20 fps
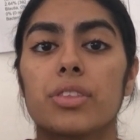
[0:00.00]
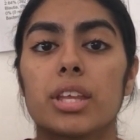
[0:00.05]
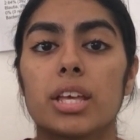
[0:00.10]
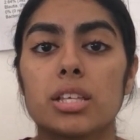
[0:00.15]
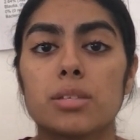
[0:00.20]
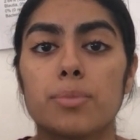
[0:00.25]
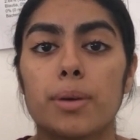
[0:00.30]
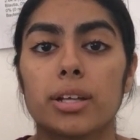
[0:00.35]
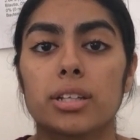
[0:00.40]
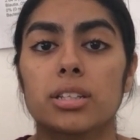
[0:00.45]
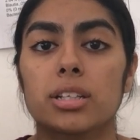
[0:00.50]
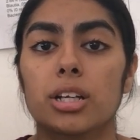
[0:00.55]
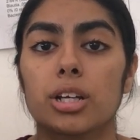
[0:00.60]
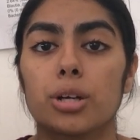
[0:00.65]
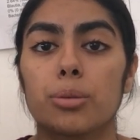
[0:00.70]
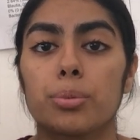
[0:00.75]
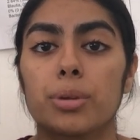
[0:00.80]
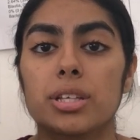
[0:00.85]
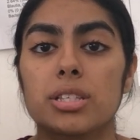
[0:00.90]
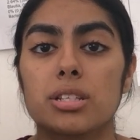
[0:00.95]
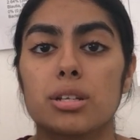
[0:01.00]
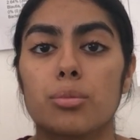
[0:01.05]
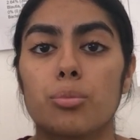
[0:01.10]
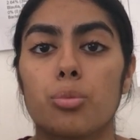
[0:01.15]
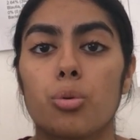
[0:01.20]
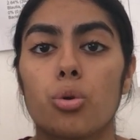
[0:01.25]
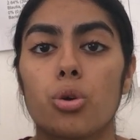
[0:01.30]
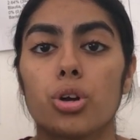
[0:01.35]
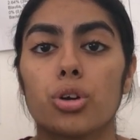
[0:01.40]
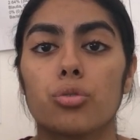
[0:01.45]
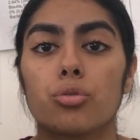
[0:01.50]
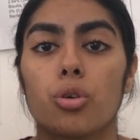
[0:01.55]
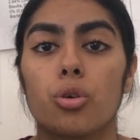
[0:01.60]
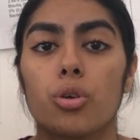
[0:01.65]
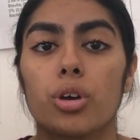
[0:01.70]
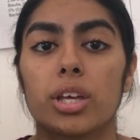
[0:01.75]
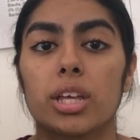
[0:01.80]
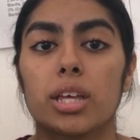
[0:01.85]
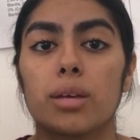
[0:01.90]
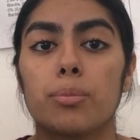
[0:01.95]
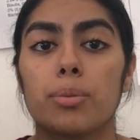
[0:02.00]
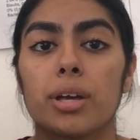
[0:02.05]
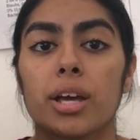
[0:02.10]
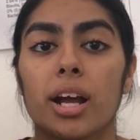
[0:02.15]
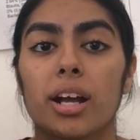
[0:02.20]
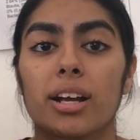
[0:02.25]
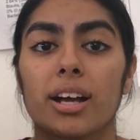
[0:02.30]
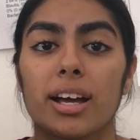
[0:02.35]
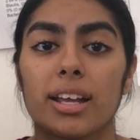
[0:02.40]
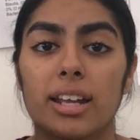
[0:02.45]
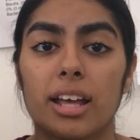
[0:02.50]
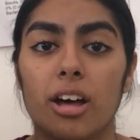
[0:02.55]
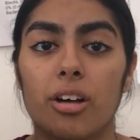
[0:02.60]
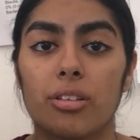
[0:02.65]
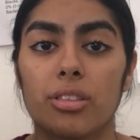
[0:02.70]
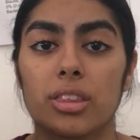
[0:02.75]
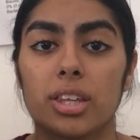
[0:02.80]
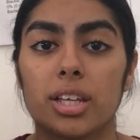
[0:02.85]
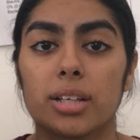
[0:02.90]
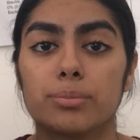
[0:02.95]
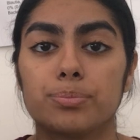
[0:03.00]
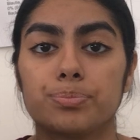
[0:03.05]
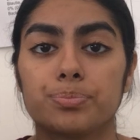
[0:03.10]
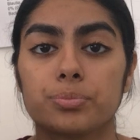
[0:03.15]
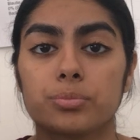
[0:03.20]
This bacteria plays an important role in keeping our gut healthy.